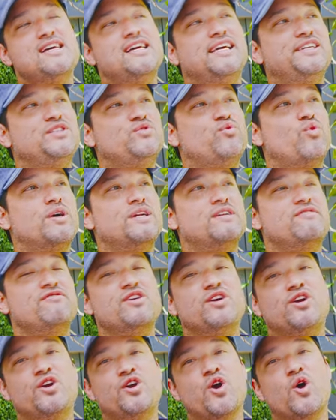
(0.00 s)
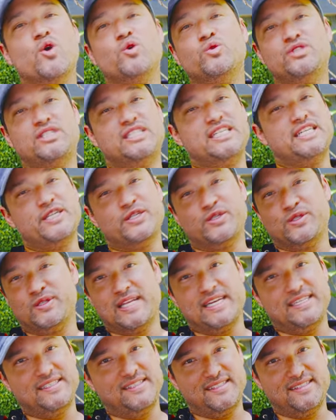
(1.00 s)
is one of the goat tier
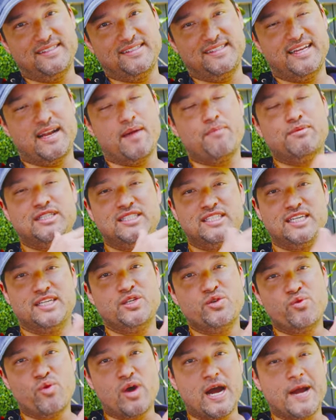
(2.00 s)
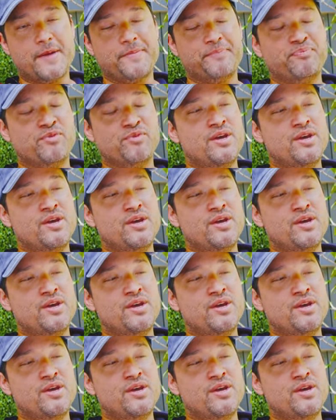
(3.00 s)
lenses, and I'm gonna tell you why,